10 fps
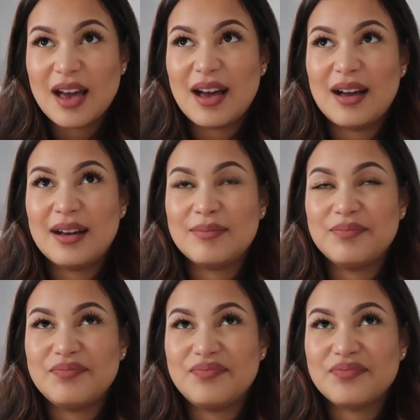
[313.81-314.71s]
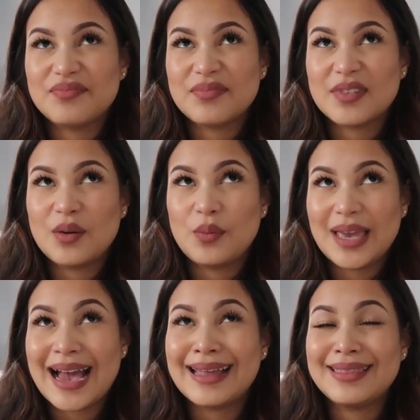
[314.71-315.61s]

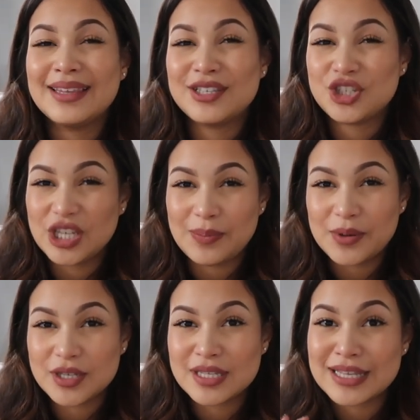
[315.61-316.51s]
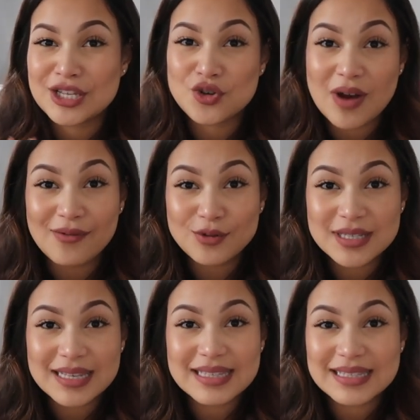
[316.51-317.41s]
We had the cheapest travel
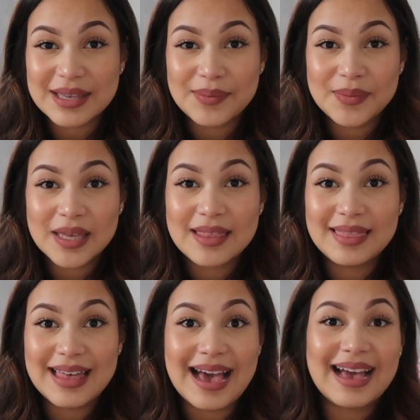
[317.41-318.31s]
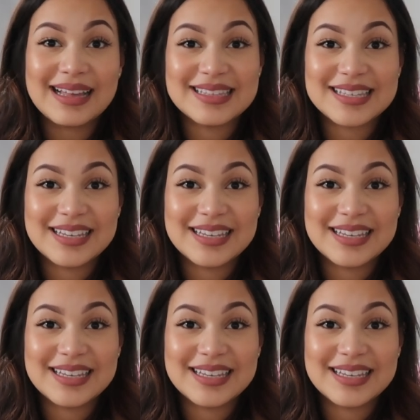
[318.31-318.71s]
system that